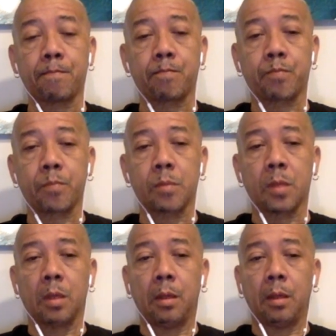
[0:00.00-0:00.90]
Mm-hmm.
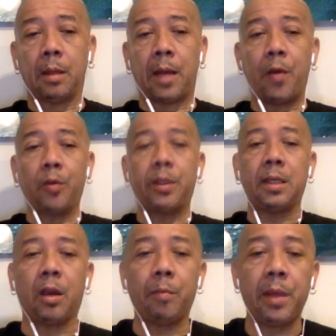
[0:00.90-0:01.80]
I don't think
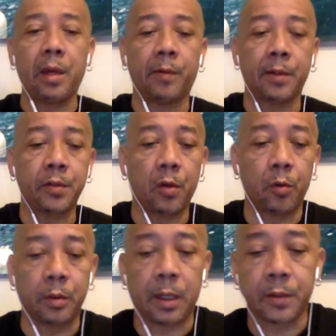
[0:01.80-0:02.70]
they're big of a
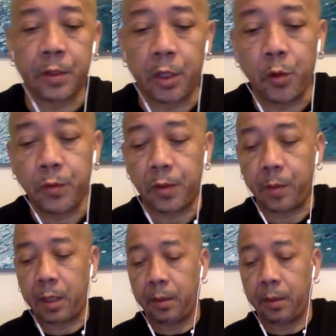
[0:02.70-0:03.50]
sound as they used to be.